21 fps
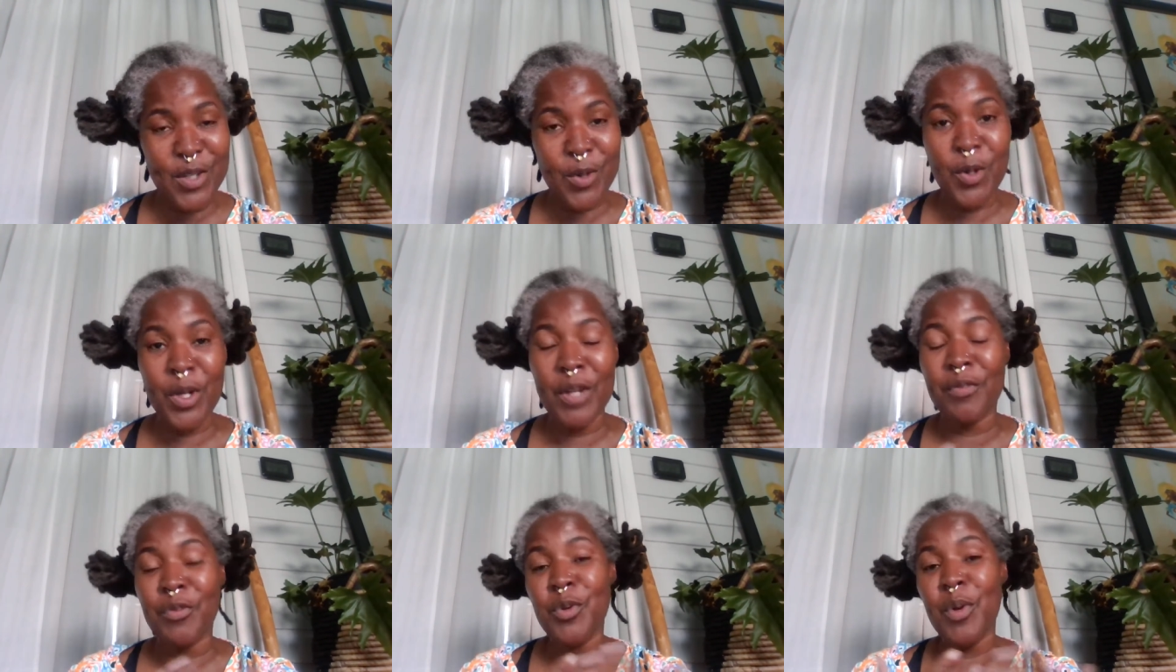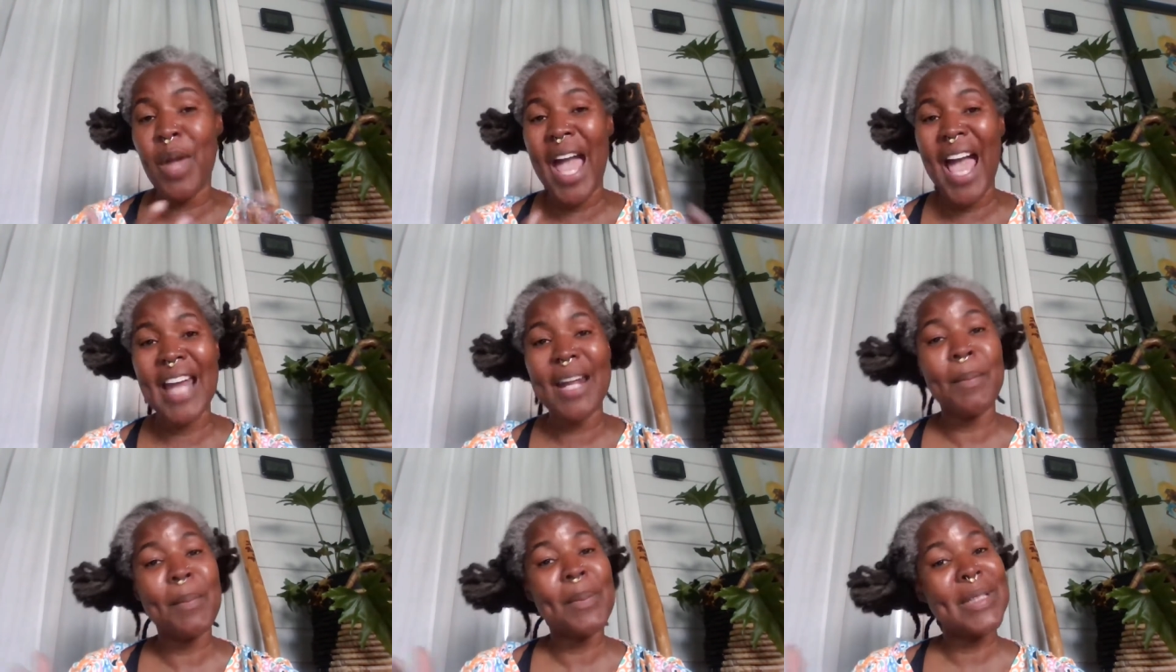so if you
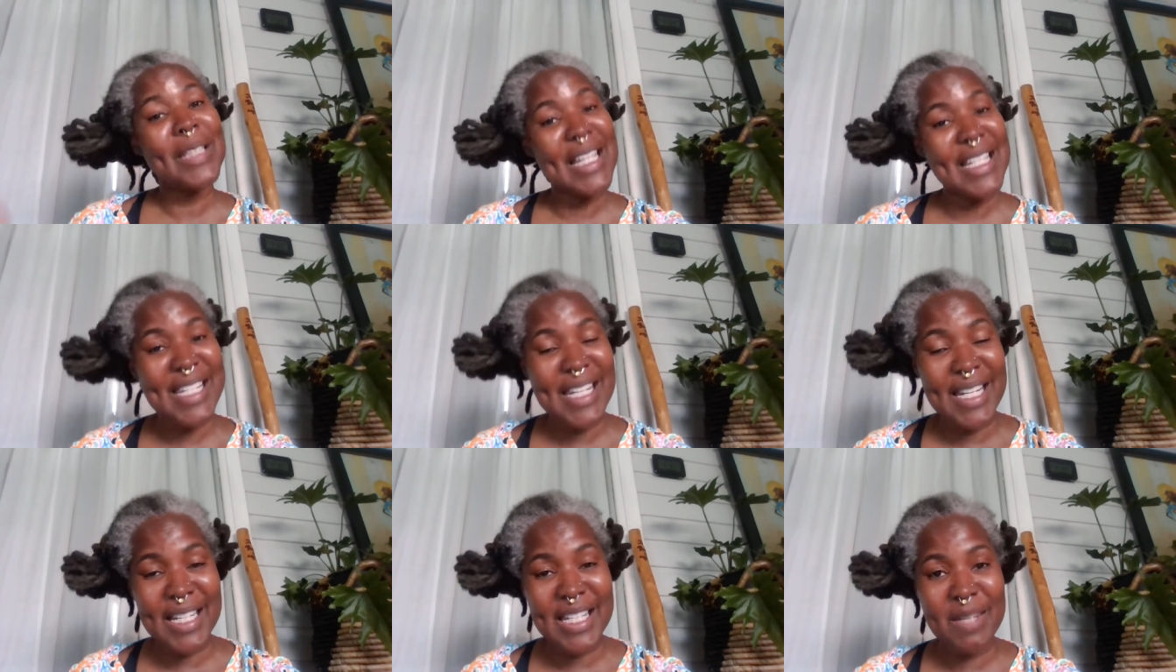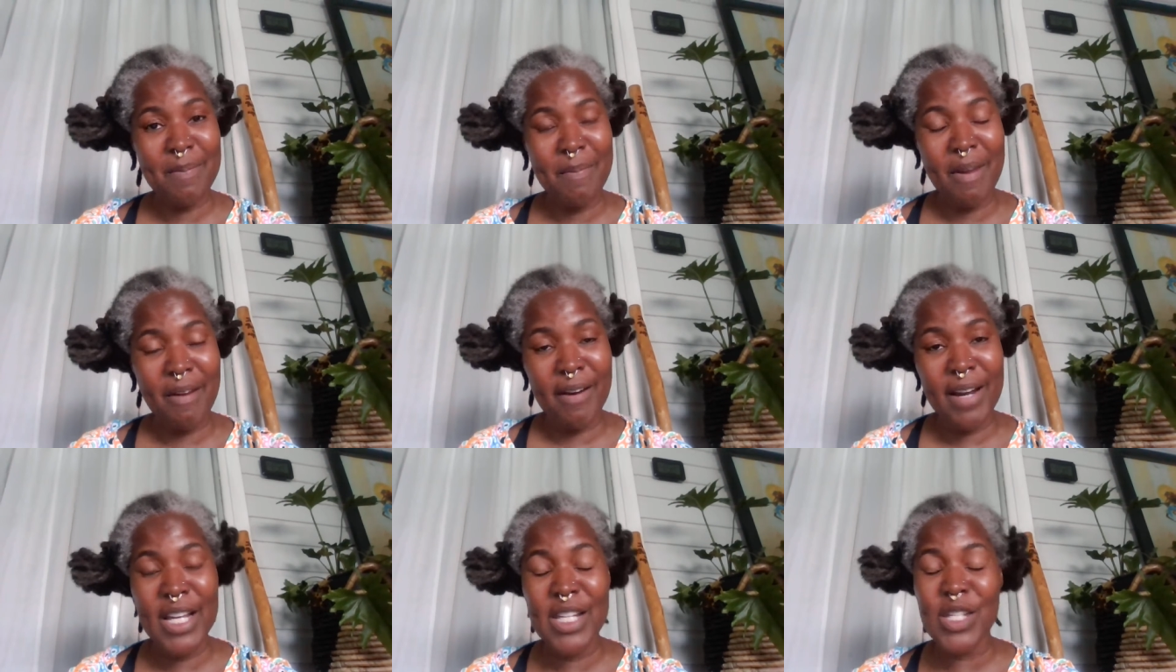had a pleasant
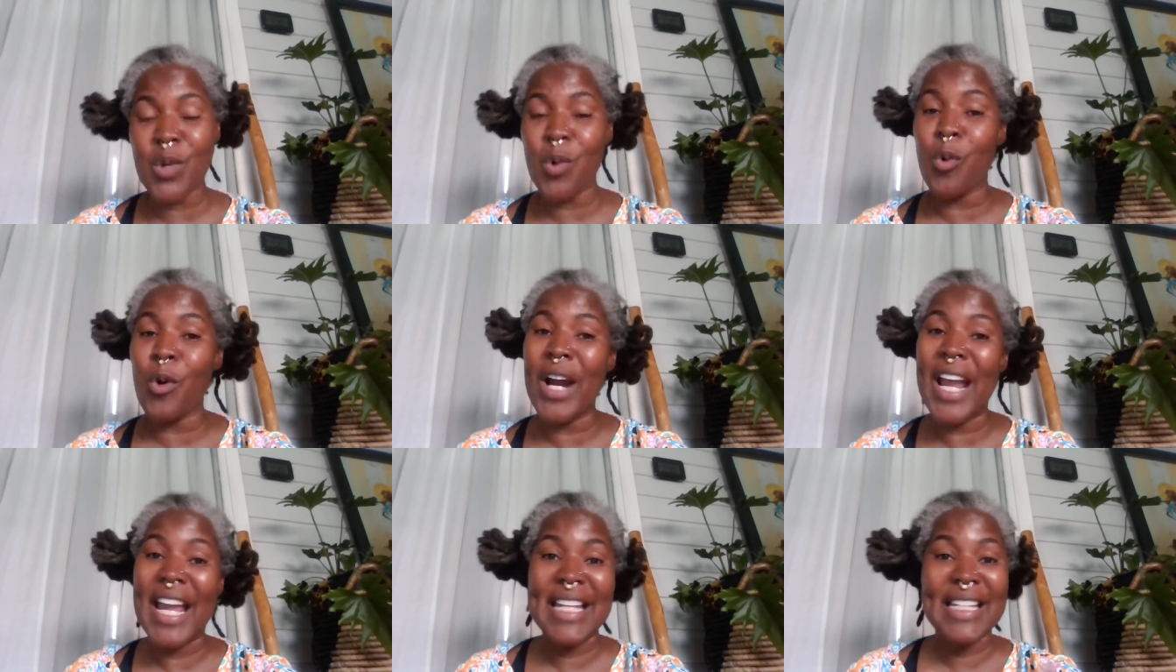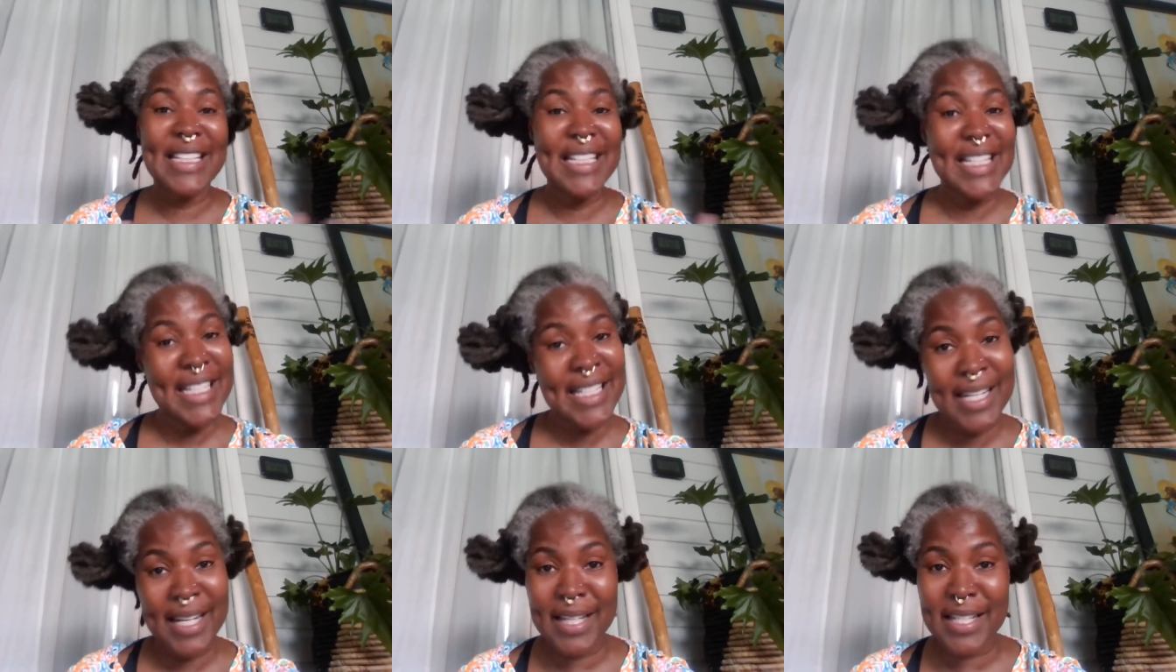experience or a
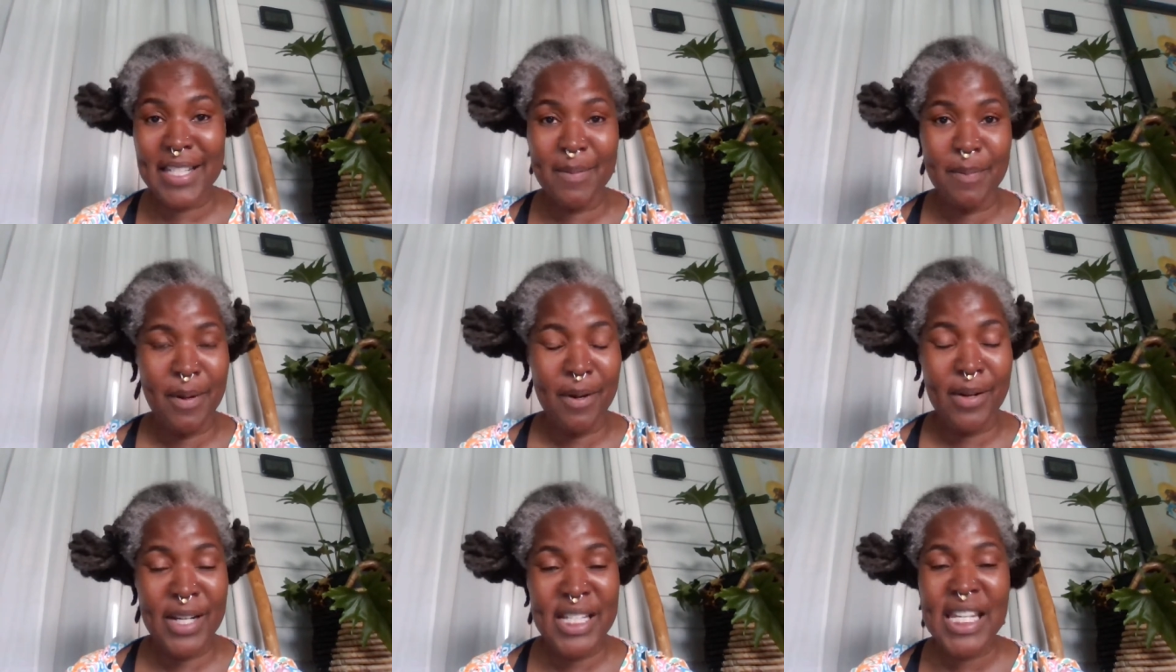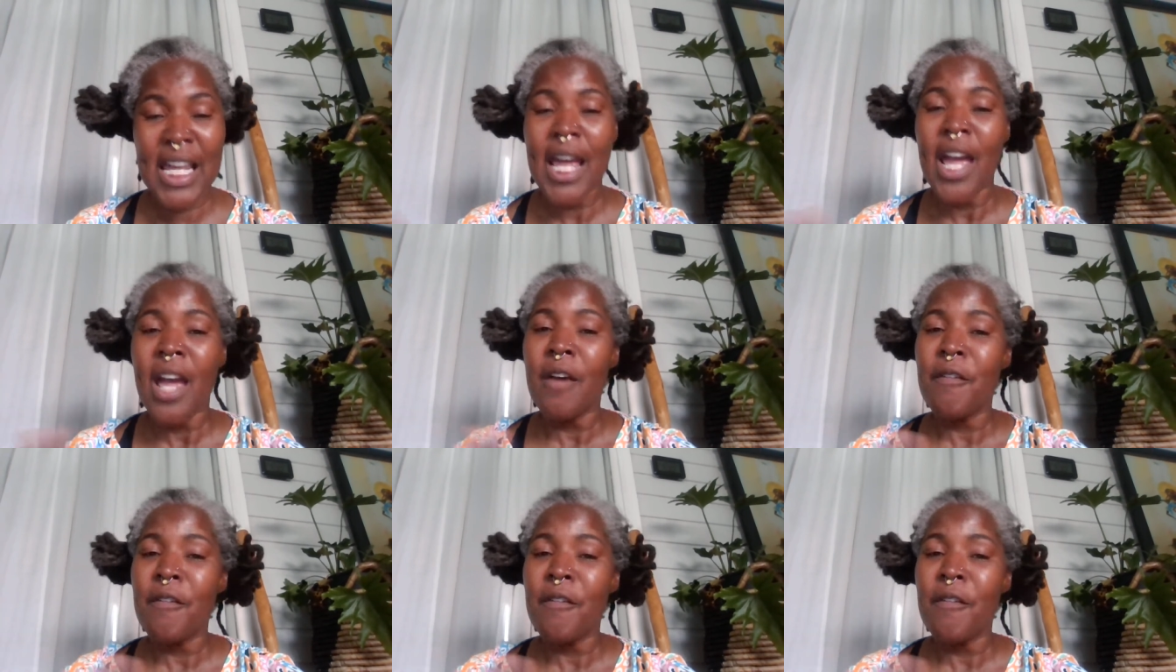decent experience,